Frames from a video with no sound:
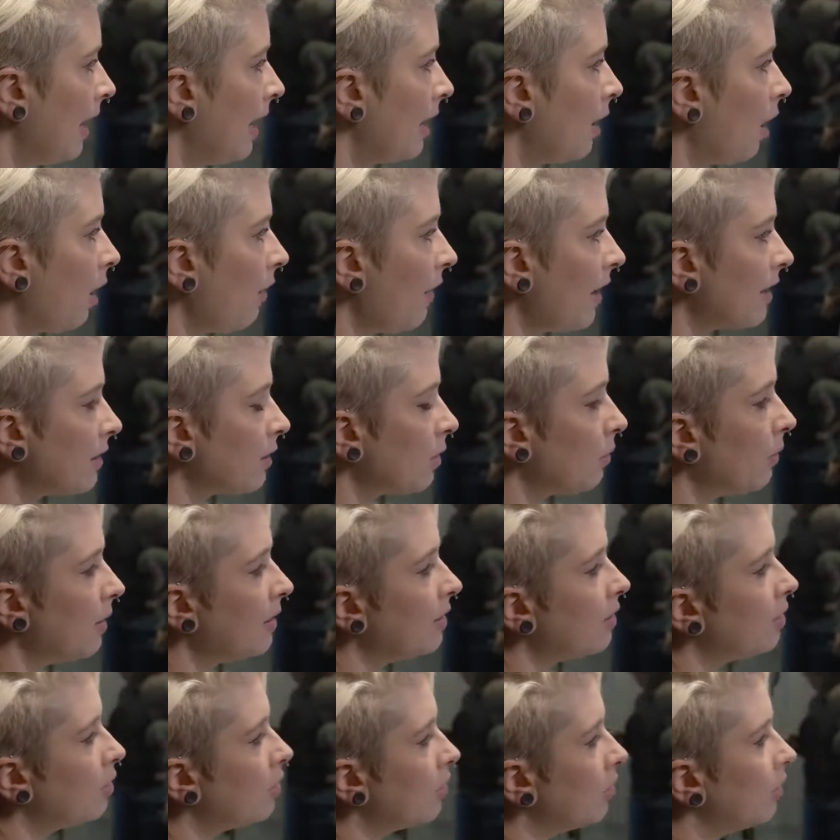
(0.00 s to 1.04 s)
And all that's going
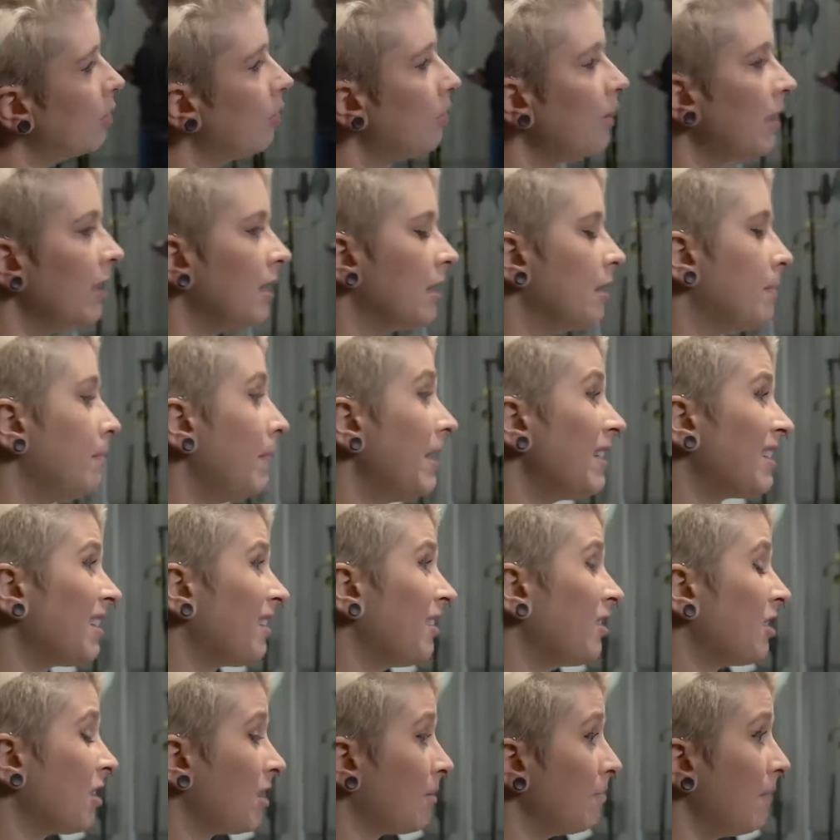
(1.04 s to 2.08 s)
to do is
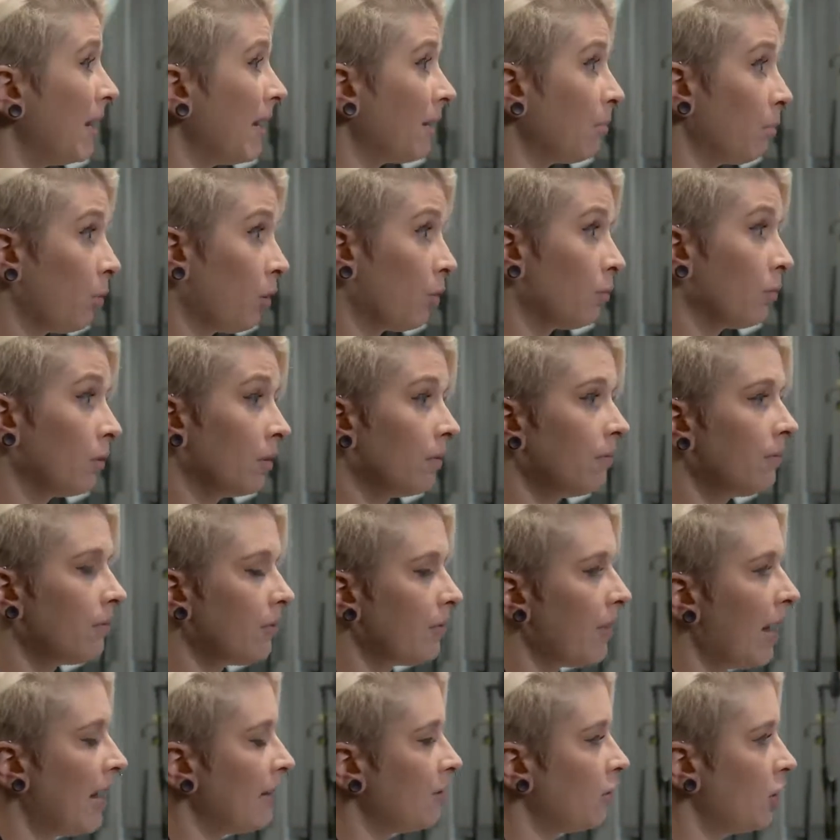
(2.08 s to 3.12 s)
basically just make more room for
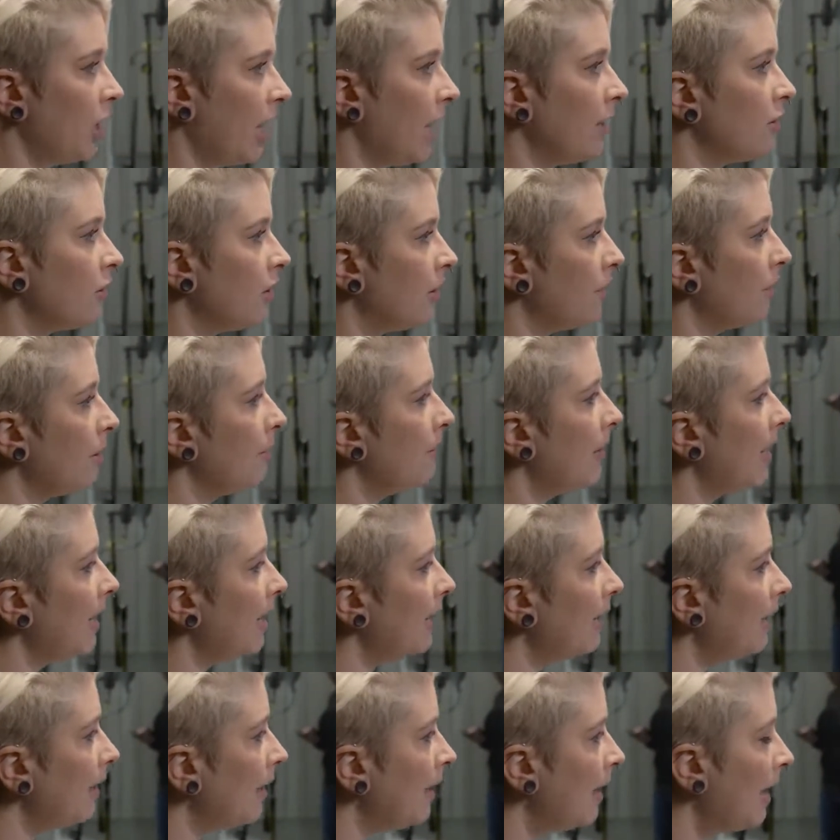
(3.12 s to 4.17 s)
that change that we
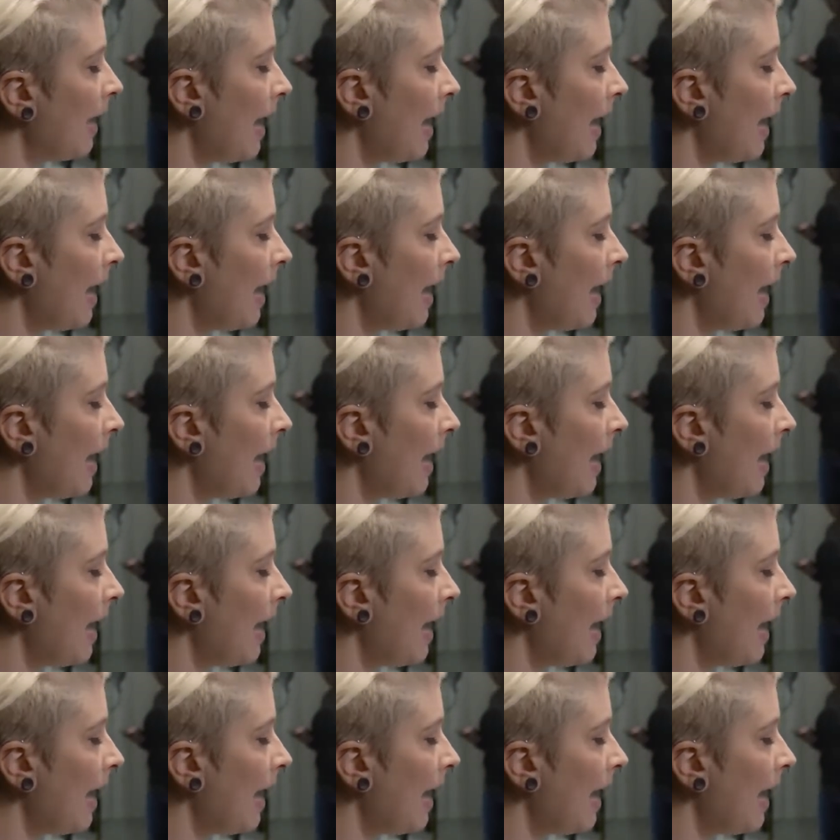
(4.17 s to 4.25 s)
made.